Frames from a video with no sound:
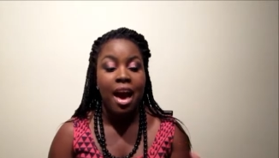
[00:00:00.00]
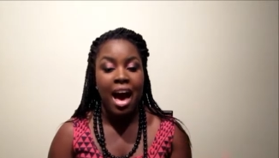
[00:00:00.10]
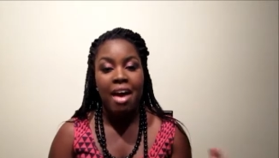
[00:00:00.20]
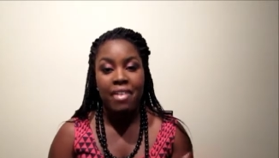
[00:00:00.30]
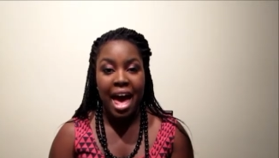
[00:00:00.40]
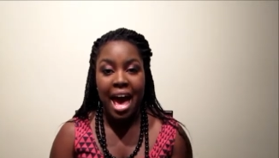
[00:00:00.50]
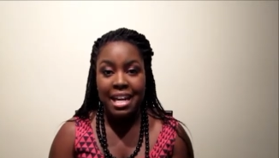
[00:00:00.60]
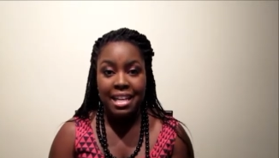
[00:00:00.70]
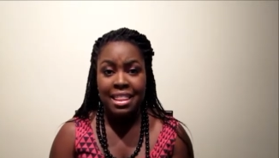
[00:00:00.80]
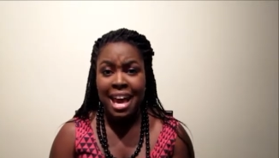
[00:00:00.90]
I've
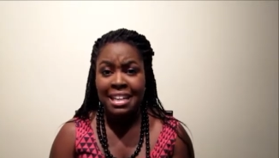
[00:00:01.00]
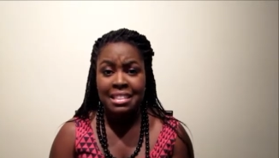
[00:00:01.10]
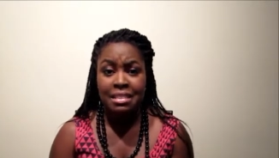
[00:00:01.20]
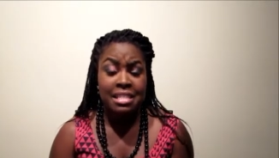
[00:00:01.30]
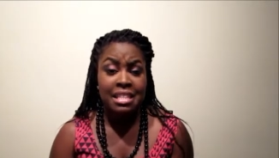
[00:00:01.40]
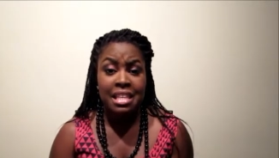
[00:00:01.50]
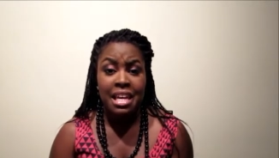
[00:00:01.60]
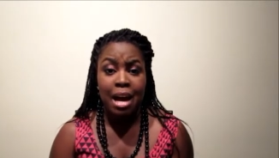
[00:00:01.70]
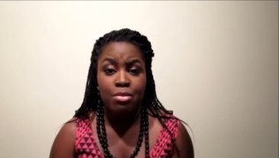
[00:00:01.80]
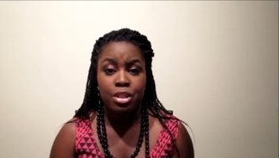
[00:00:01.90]
added that I didn't think
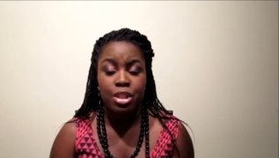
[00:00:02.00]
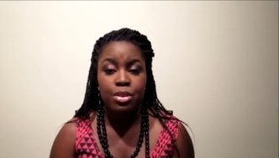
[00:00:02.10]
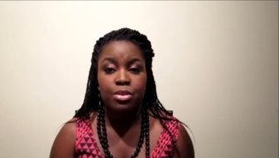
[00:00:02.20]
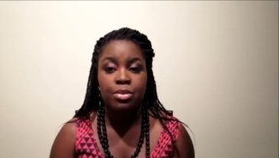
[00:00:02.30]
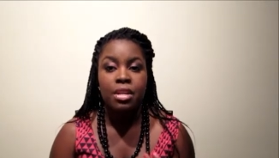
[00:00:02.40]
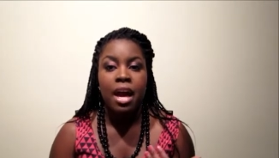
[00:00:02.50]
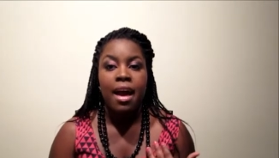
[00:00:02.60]
I was going to use.